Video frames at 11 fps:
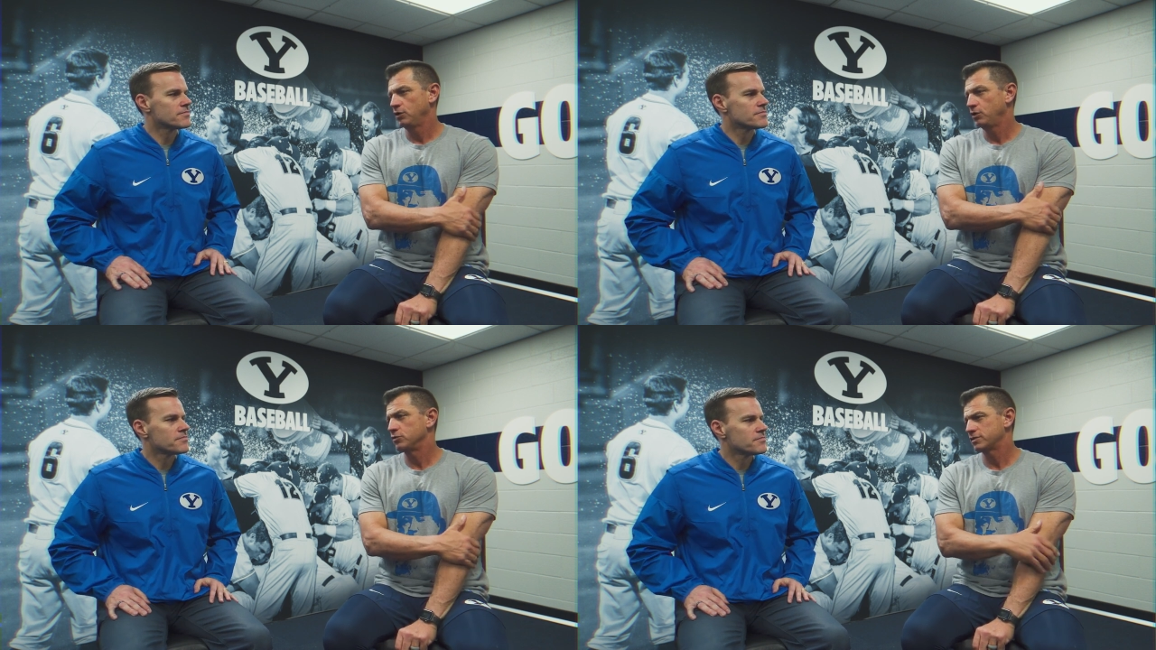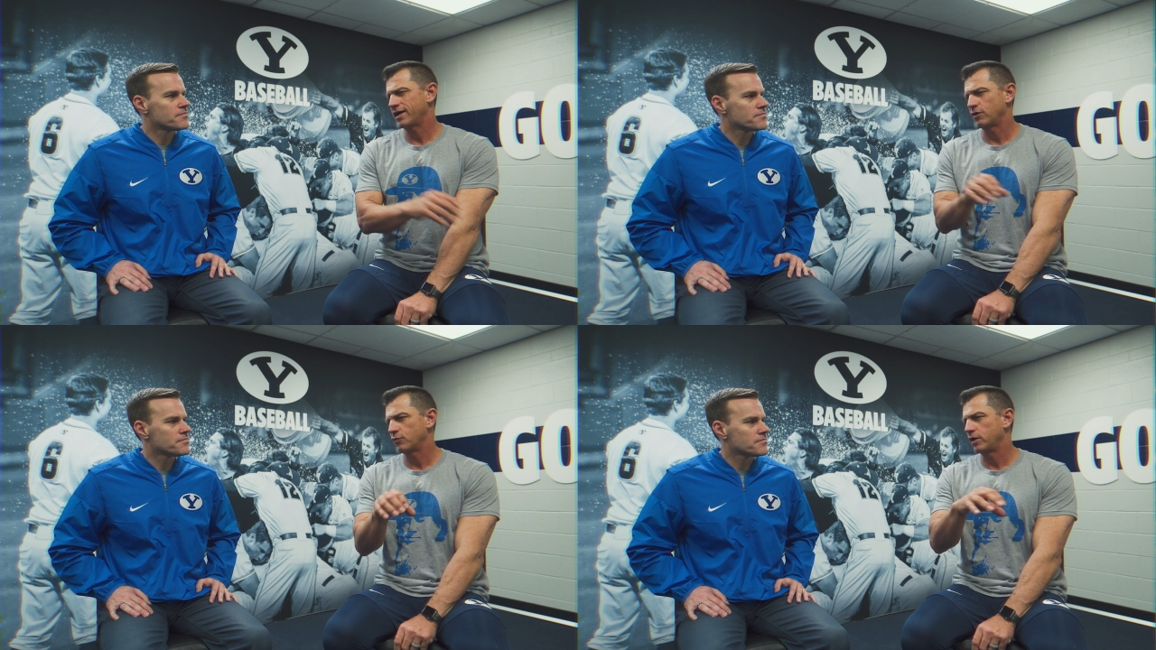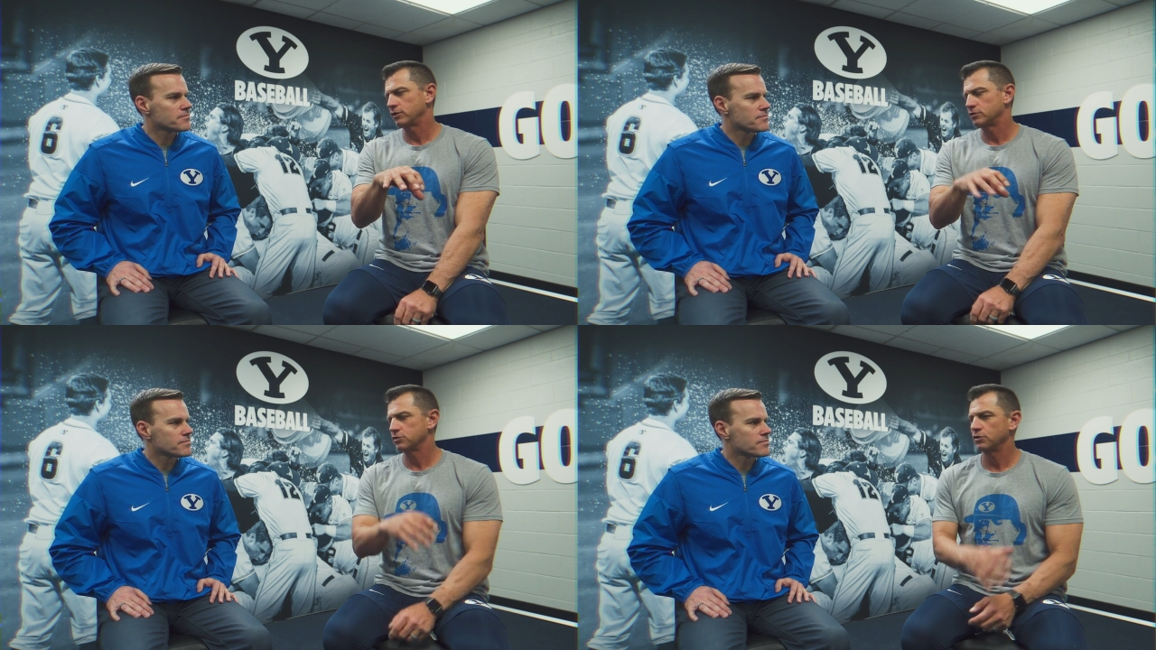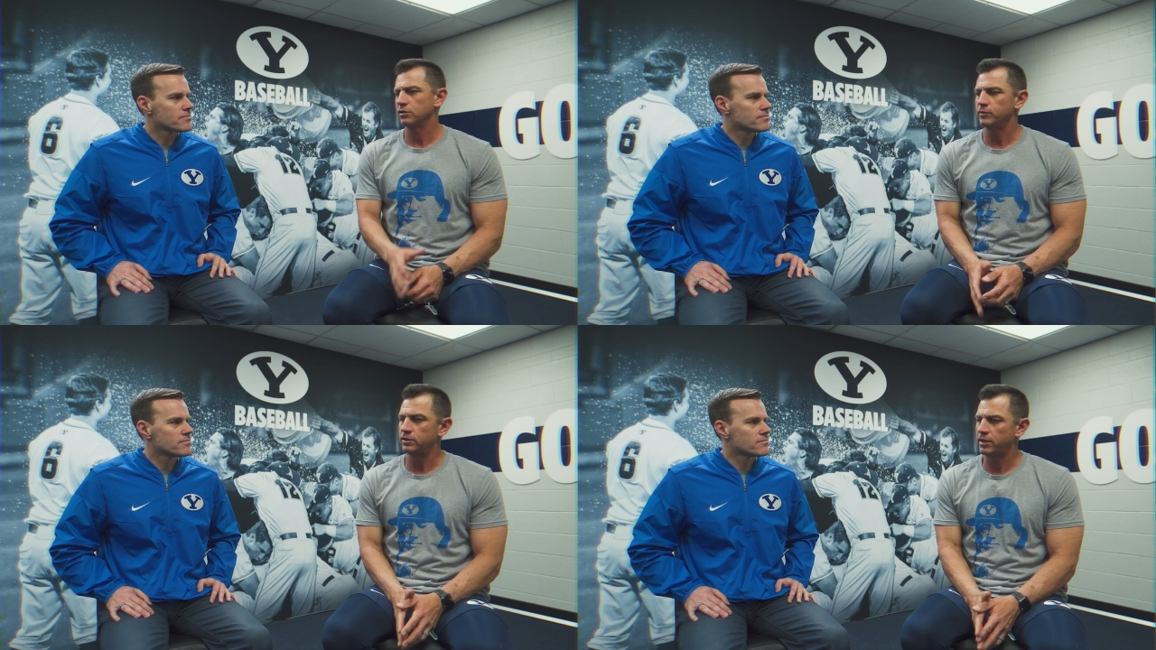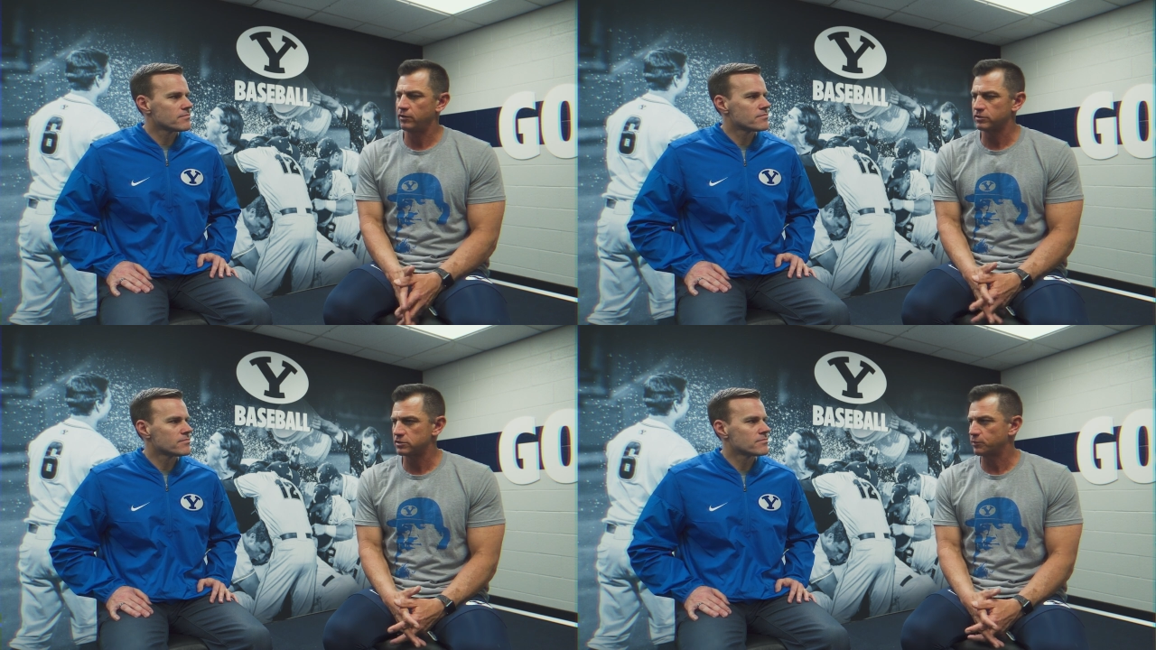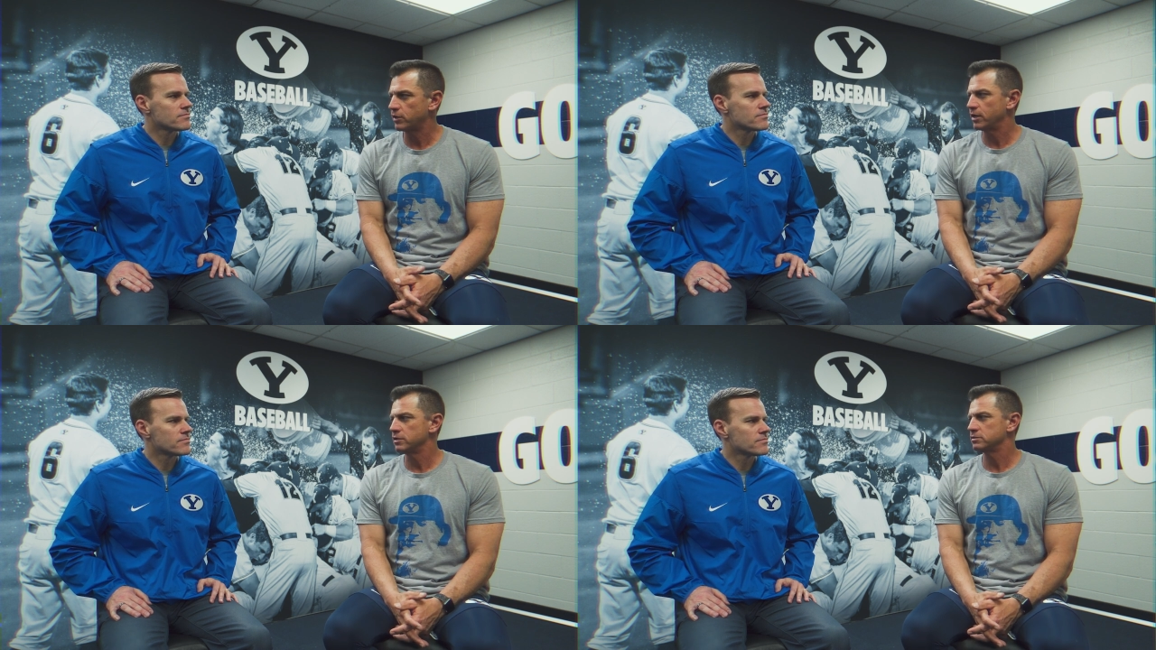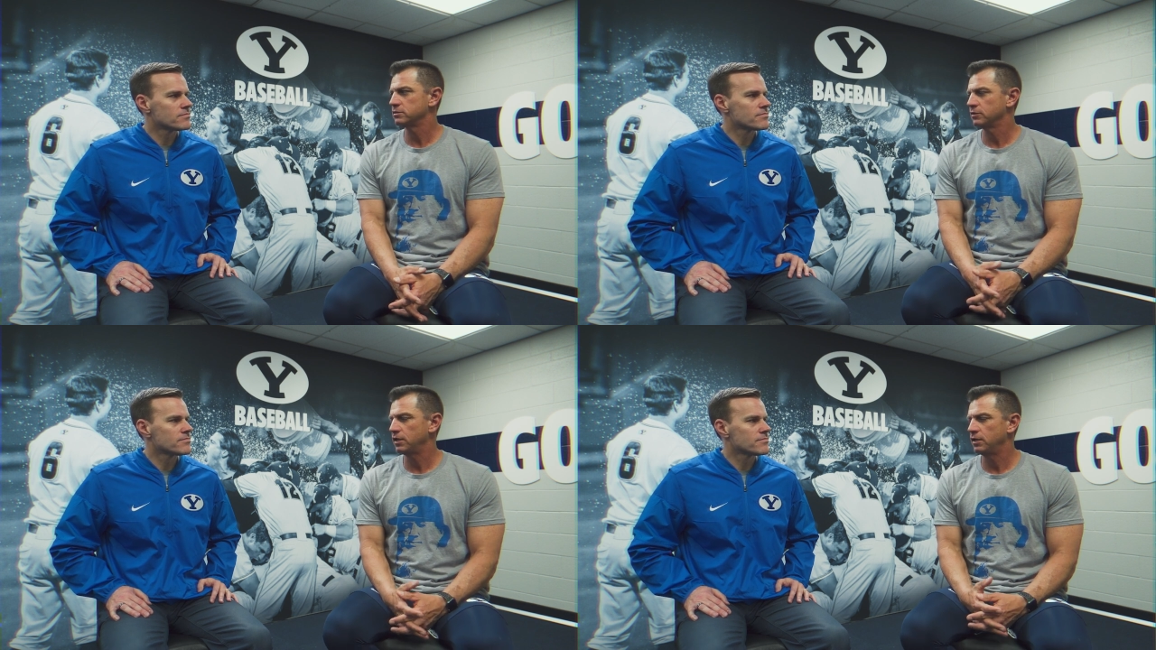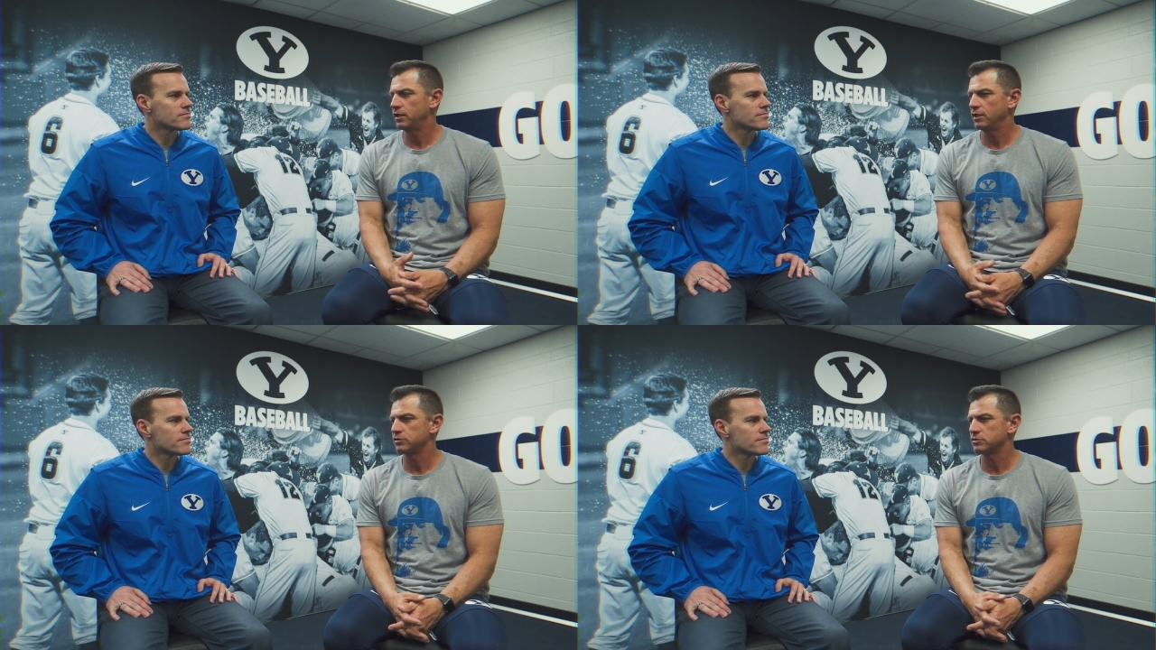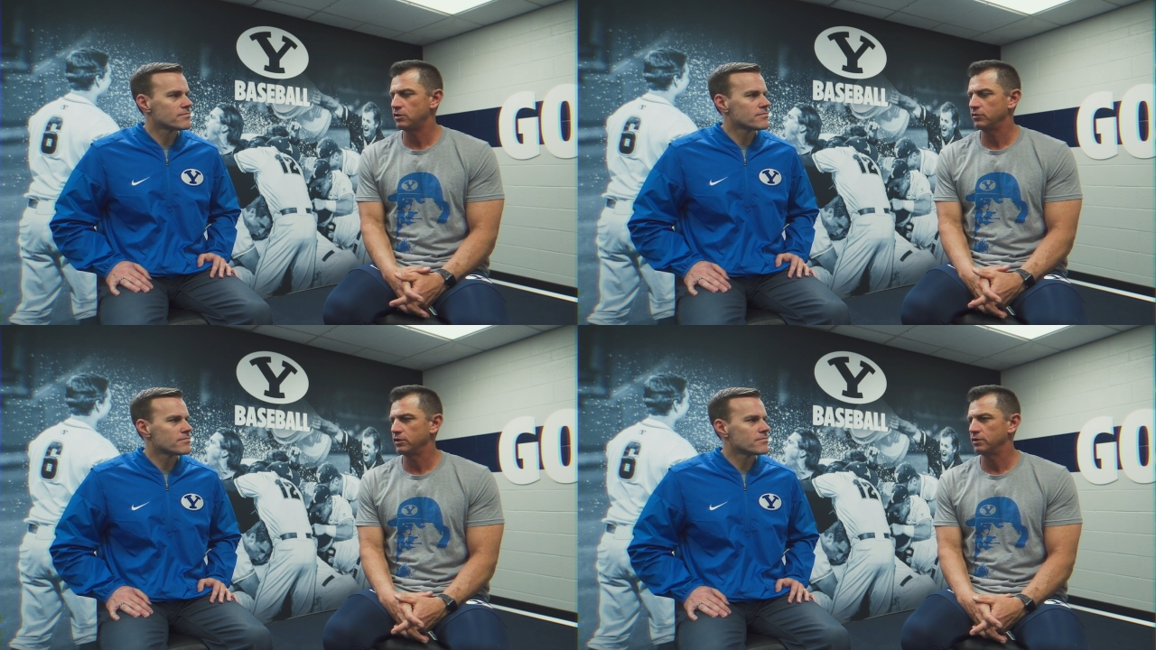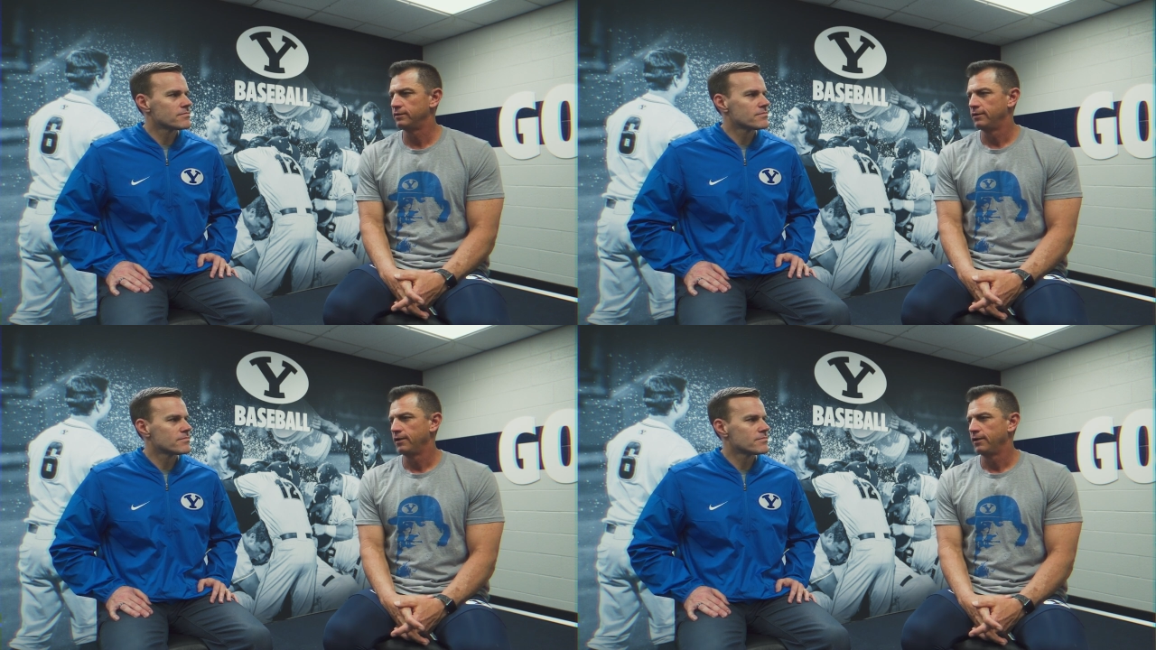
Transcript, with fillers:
Speaker 1: who is kind of running the tournament down in Surprise, uh, Arizona.